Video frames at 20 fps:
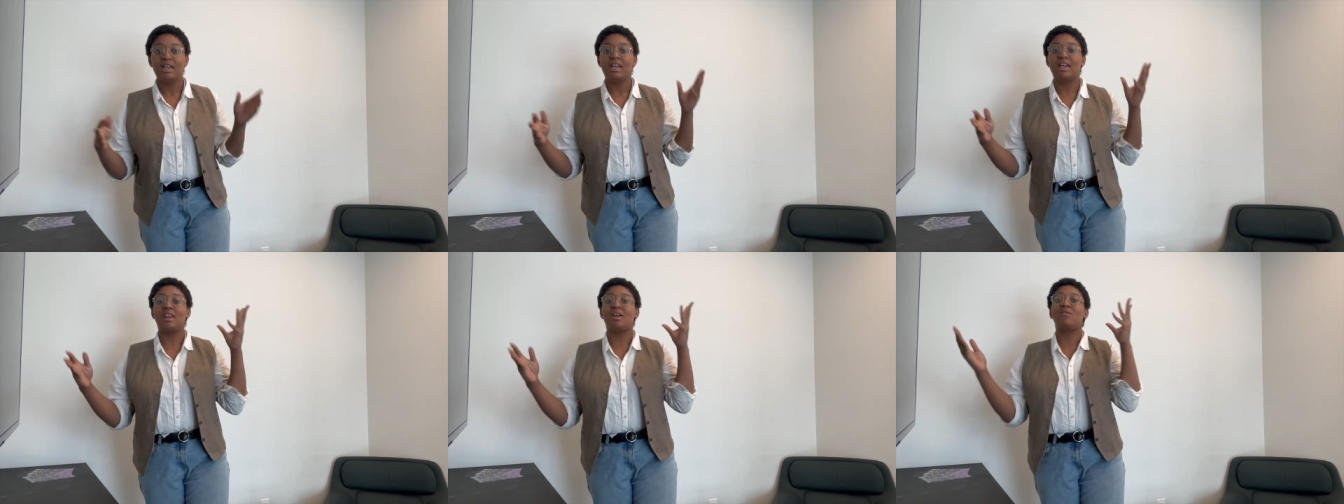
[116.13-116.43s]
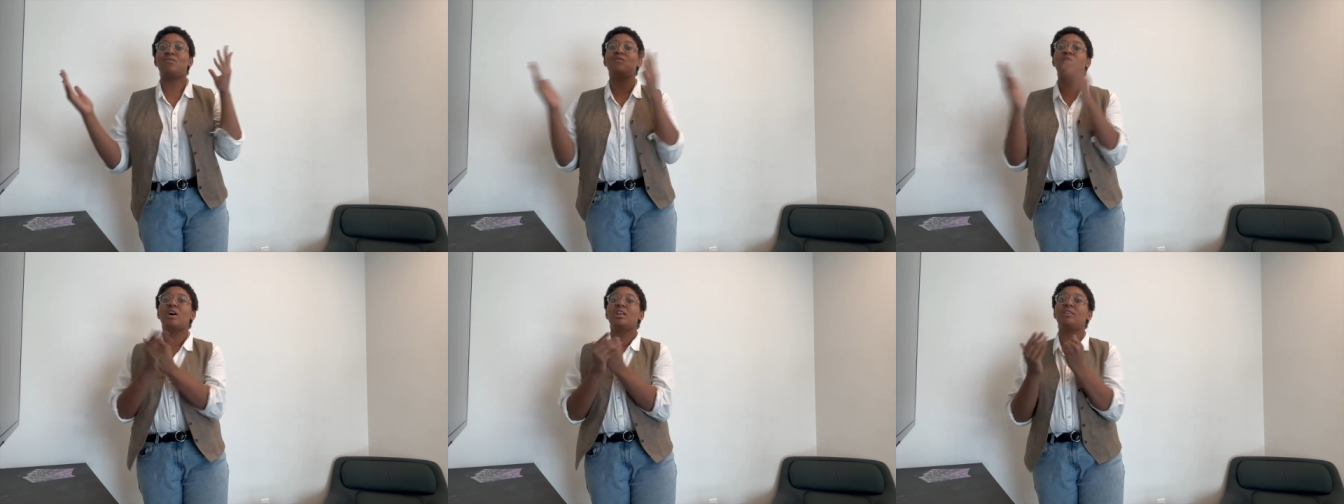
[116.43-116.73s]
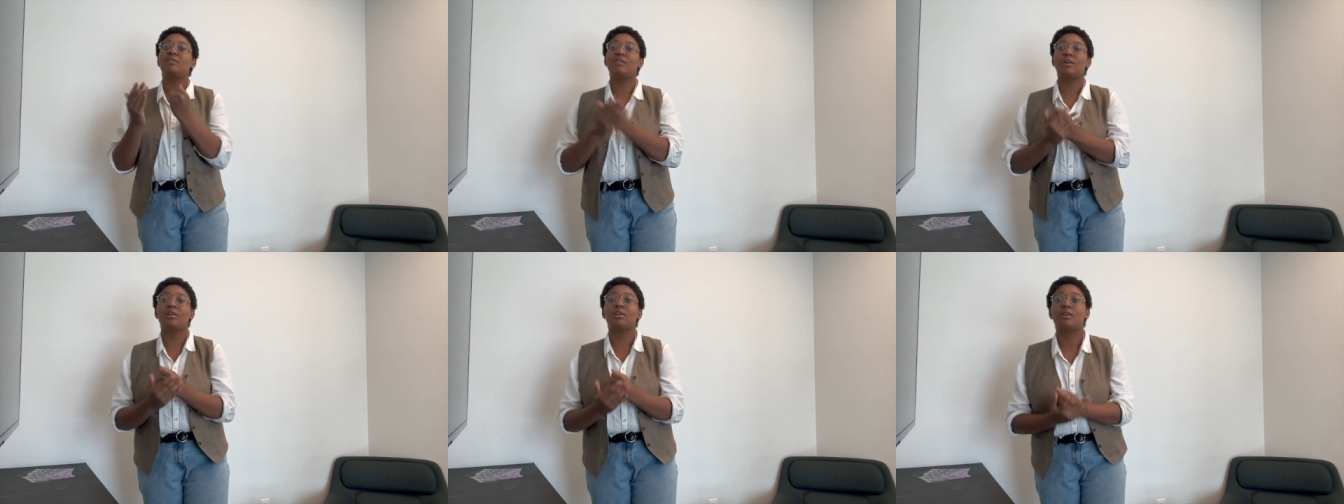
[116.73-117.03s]
and I
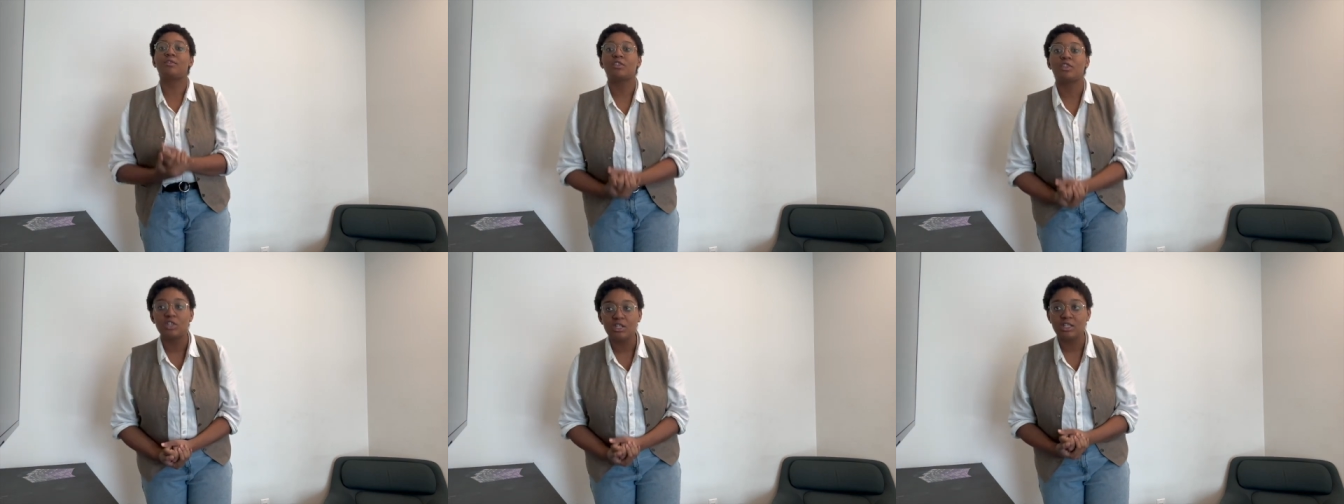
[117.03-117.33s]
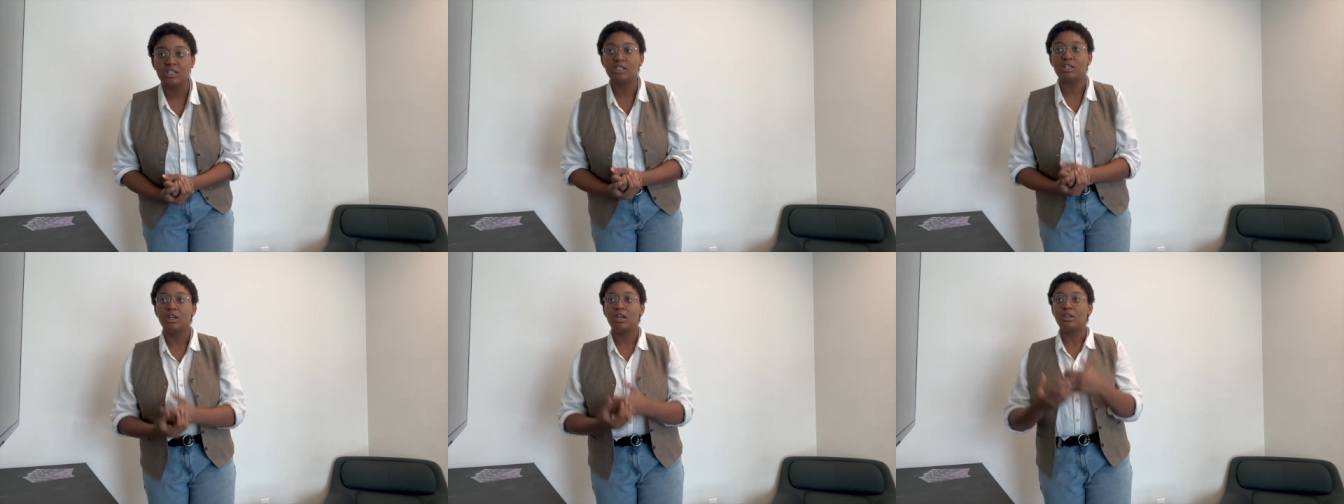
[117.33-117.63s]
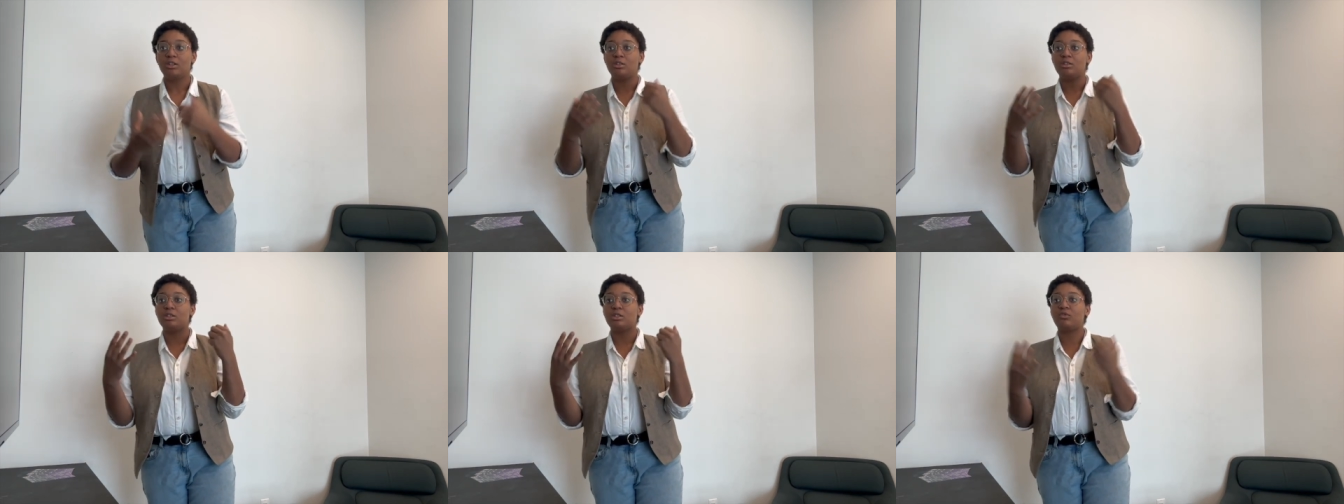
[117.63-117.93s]
finally figured out the gist
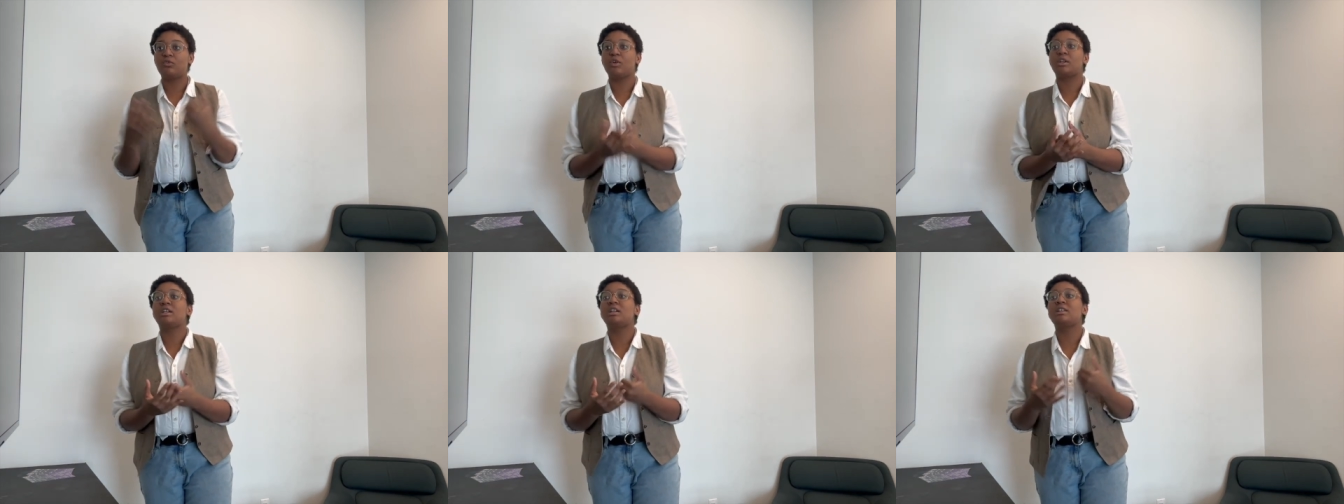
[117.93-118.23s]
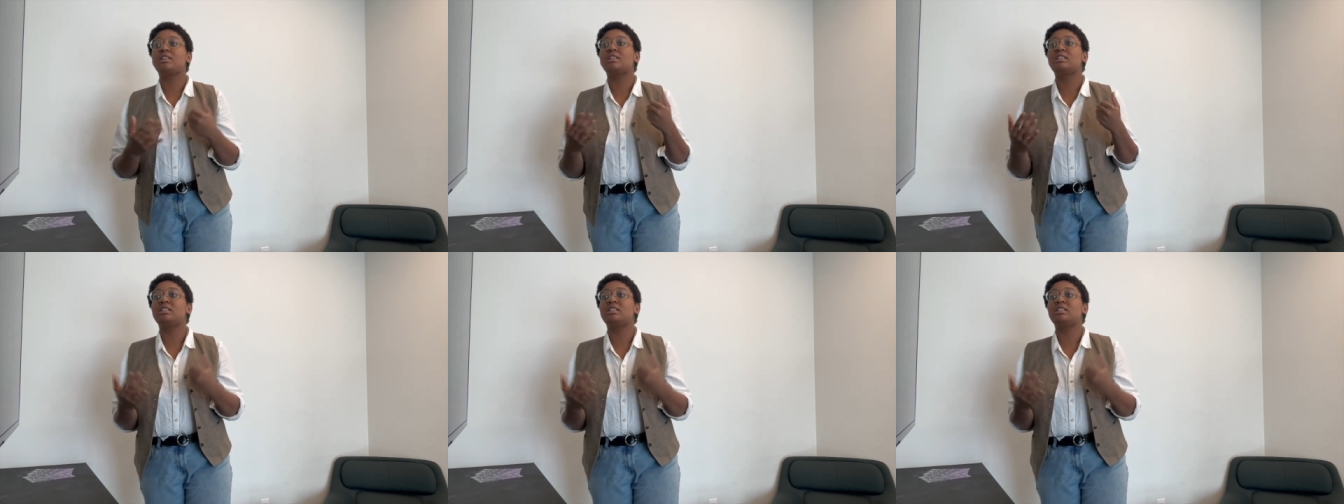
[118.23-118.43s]
to this freaking